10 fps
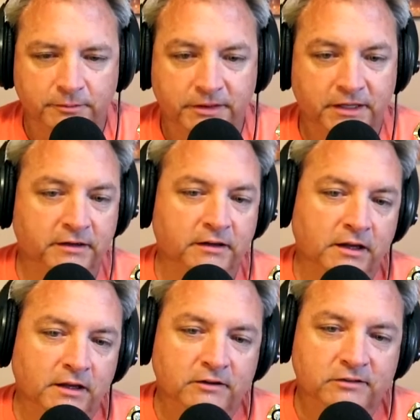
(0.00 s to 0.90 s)
But then
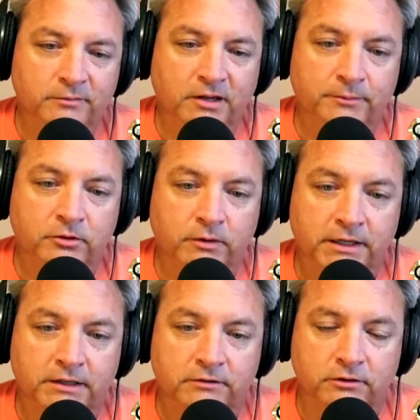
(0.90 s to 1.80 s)
sometimes you run
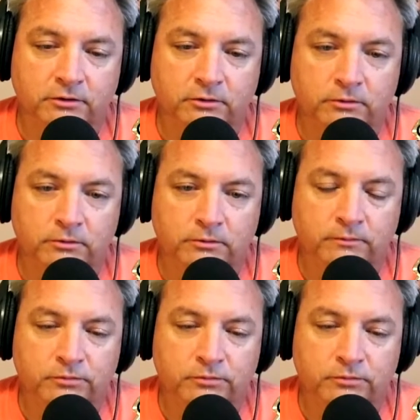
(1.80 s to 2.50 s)
into